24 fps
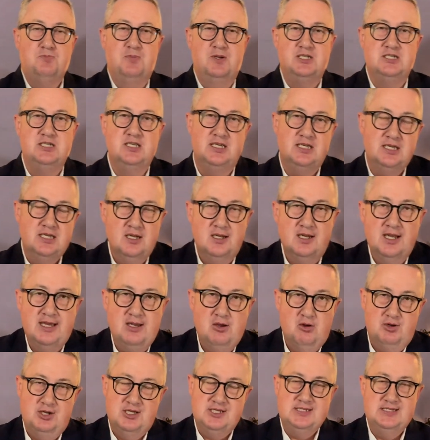particularly
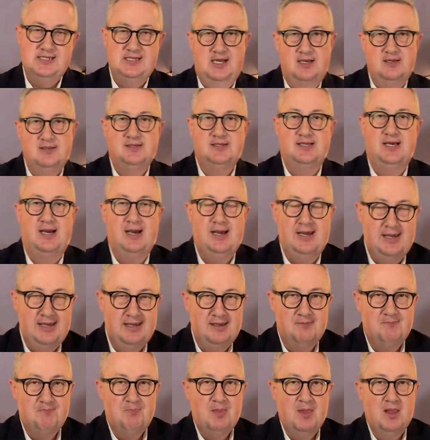on a
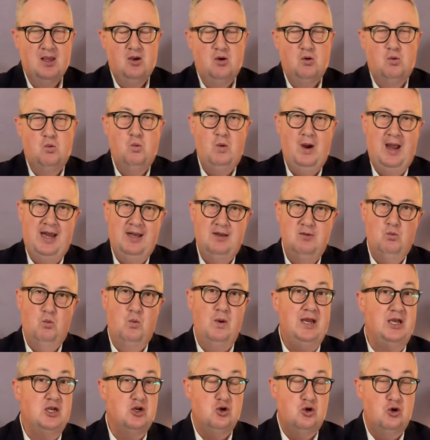Sunday when
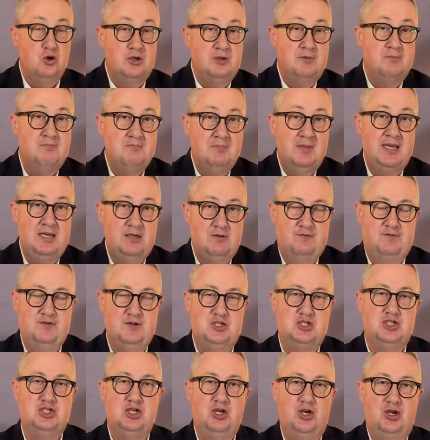we couldn't meet for
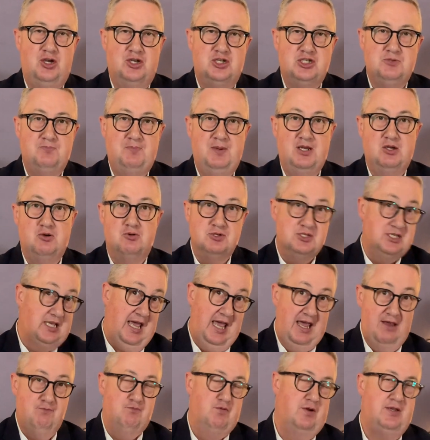church because
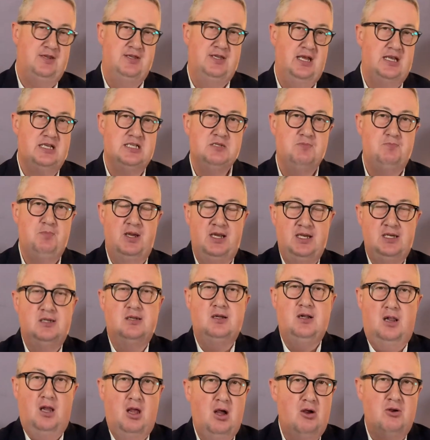everything's been
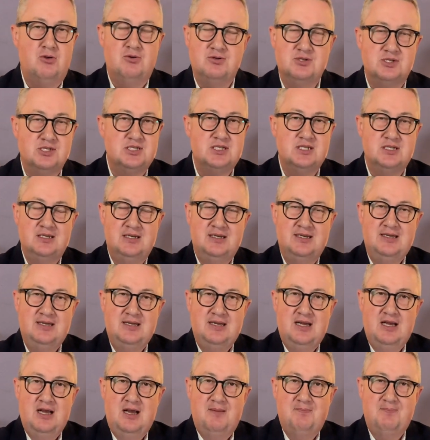closed.
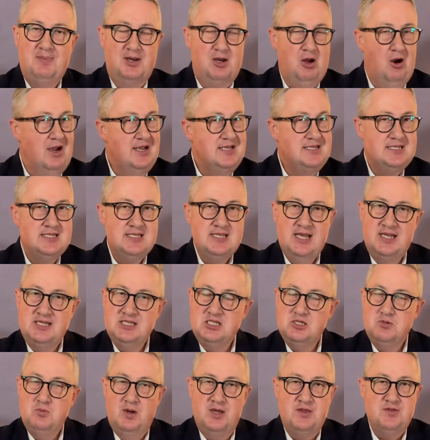But I
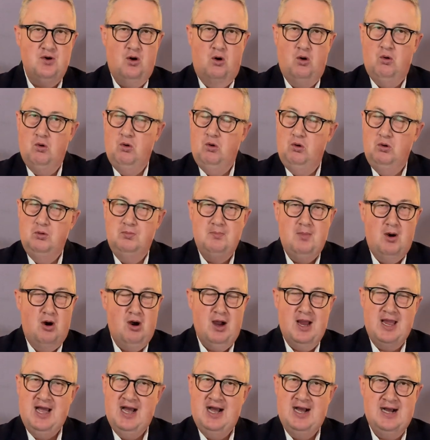sense with all
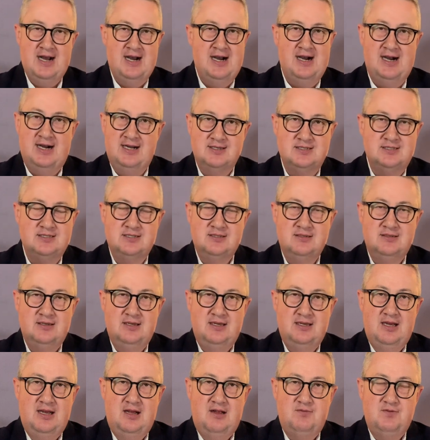my heart
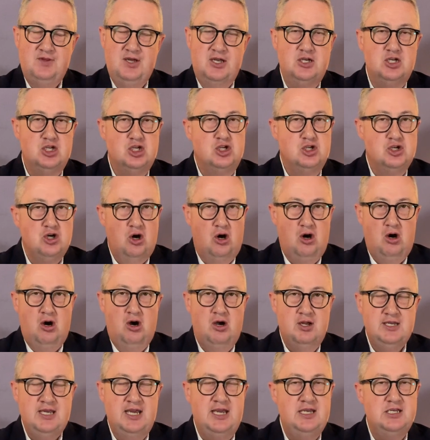that
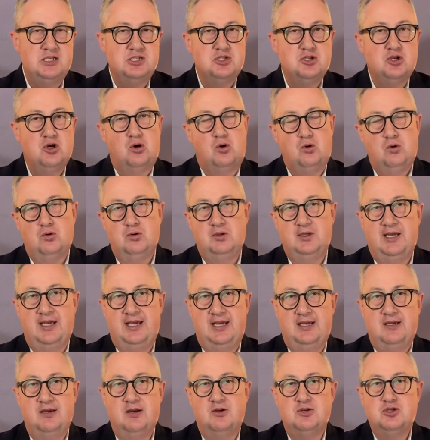God is
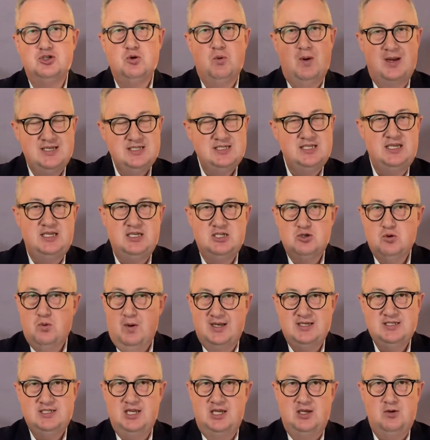calling
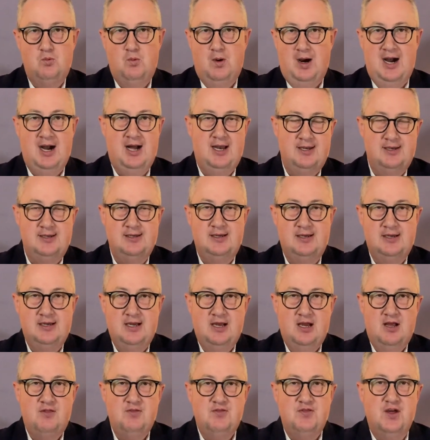2021
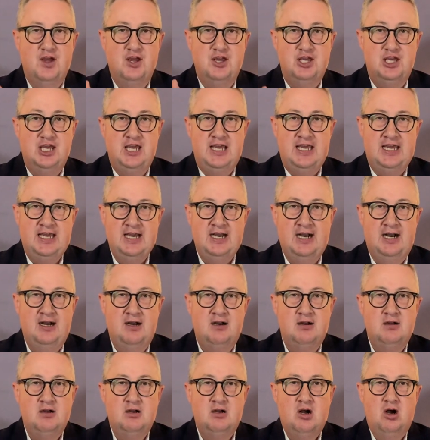the
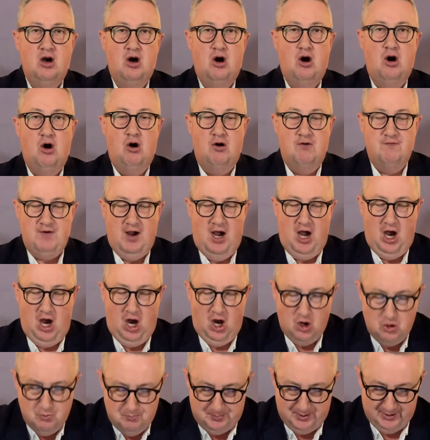year of
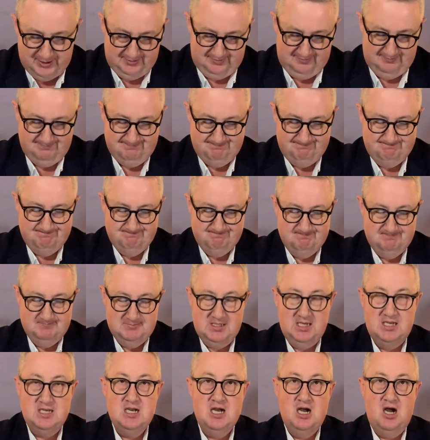open.
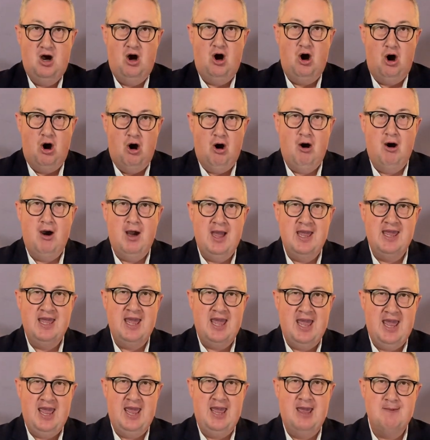I
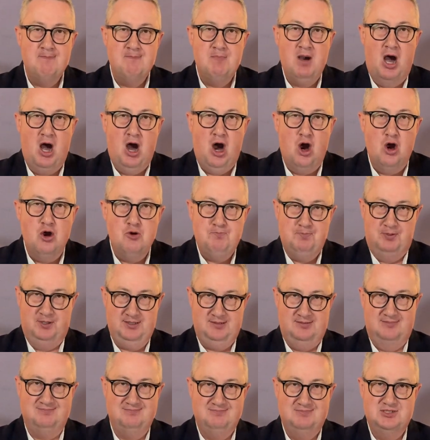am
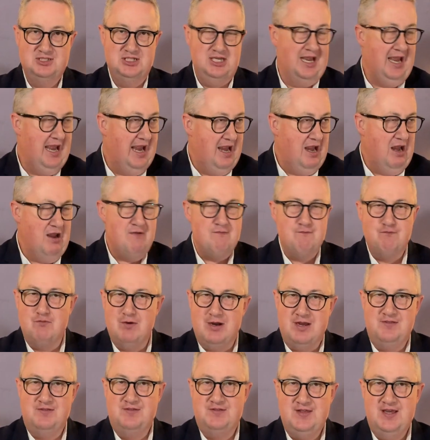open to
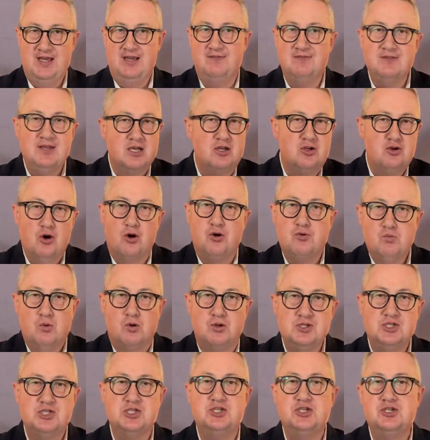everything that God
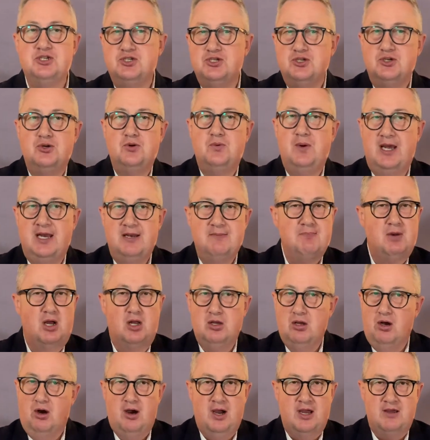wants to do in my
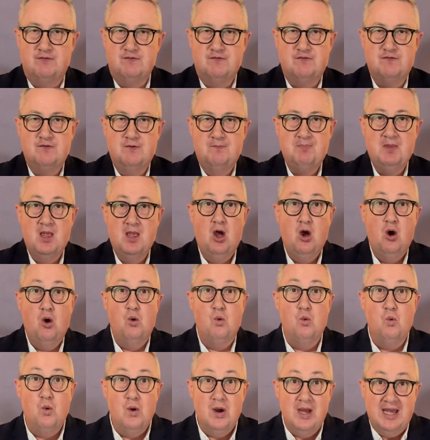life.
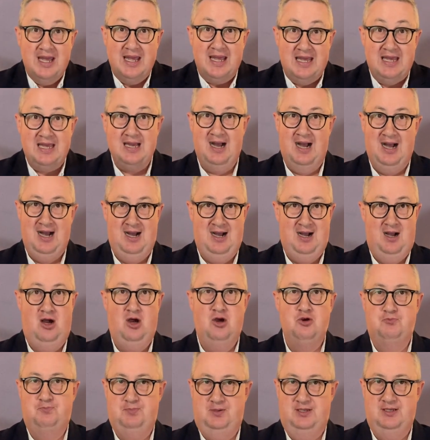We are
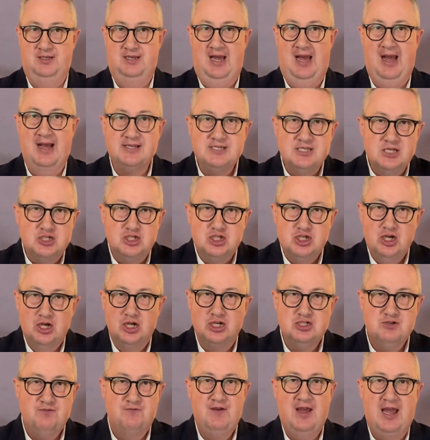open as a
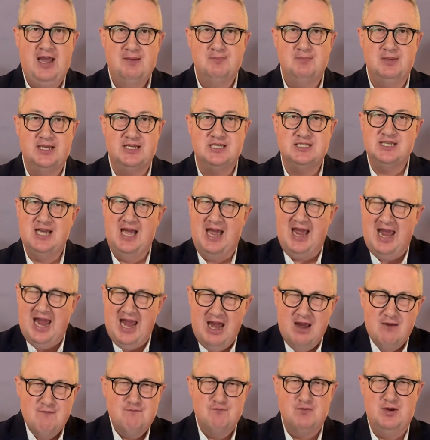church family to
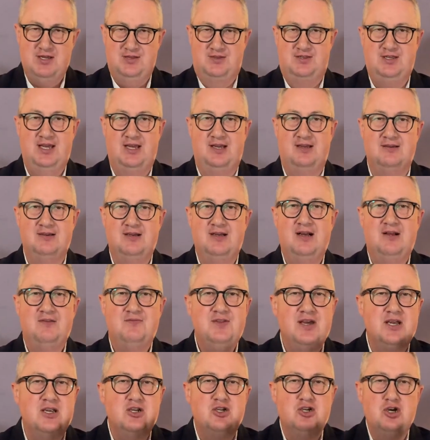everything
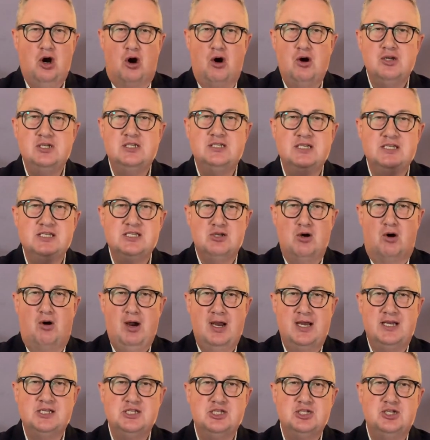that God
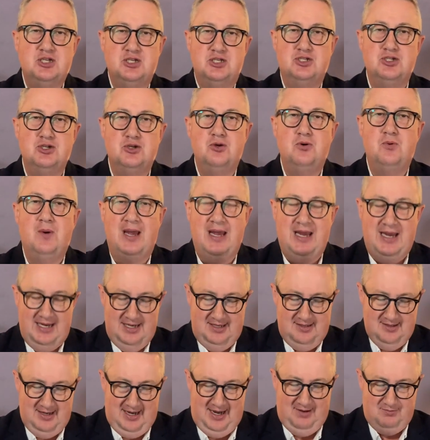desires to do
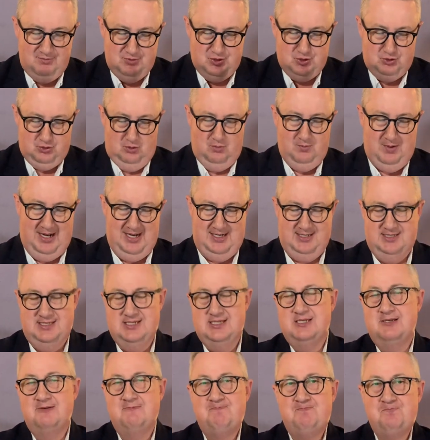in and through
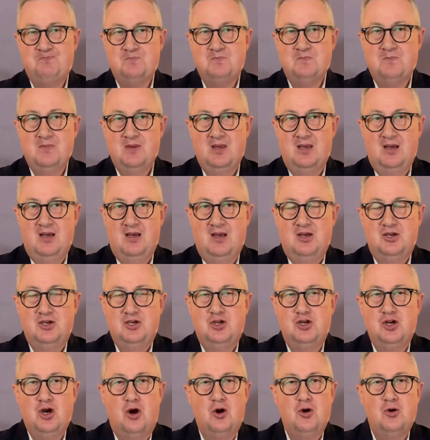us.
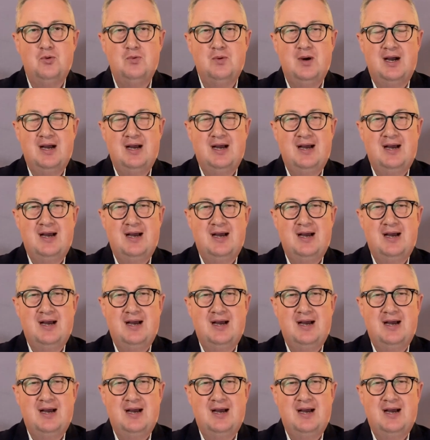You know,